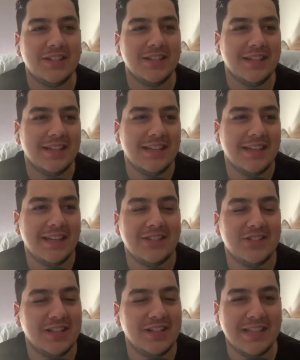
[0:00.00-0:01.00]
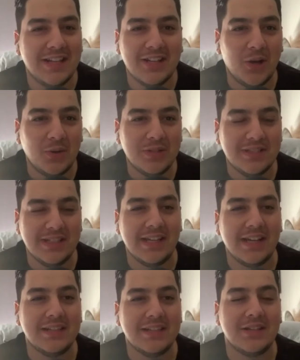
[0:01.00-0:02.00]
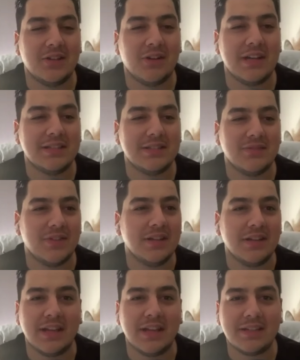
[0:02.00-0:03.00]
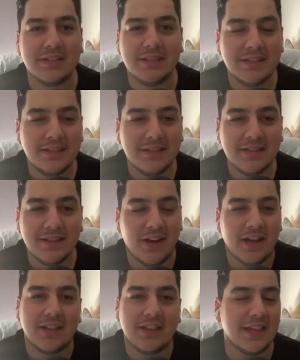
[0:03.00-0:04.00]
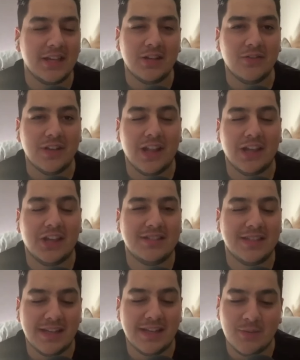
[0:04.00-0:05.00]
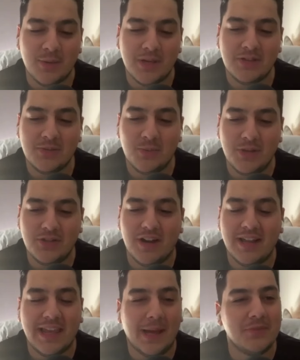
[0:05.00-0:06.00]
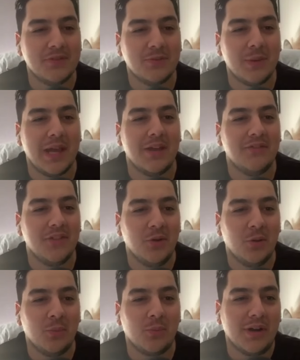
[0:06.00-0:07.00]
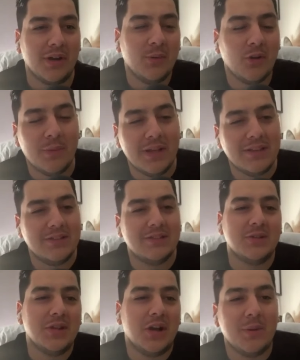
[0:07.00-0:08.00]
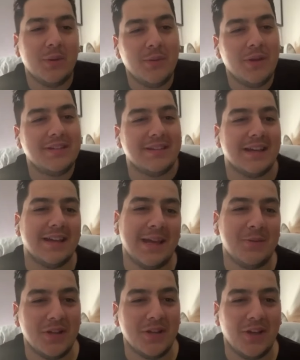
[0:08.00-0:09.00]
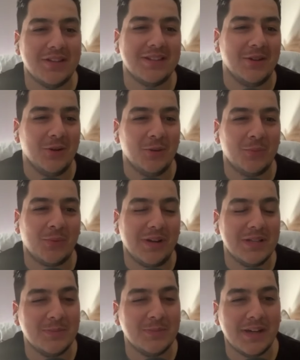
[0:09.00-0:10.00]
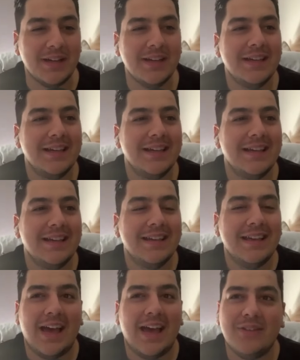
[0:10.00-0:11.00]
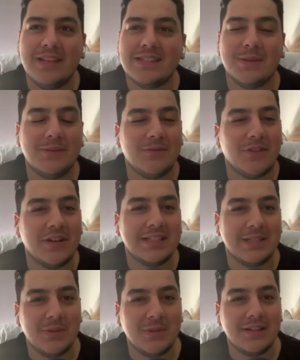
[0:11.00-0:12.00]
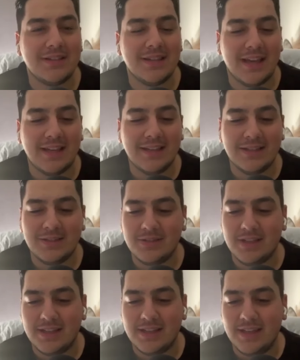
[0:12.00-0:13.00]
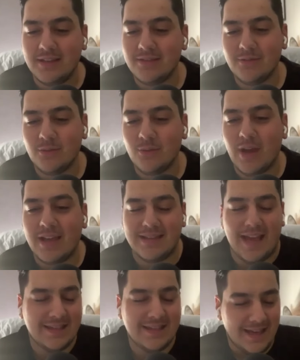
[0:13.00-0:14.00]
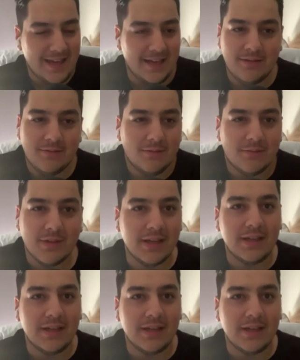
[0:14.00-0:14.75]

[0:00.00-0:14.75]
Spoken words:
Yeah, it shuts down the whole city, and it's the greatest event, like, that I can think of. And like you said, we try to capture what we had for the Grand Prix. We're a bit too young. We weren't able to get to the Grand Prix, but having something very similar to that is, as an SA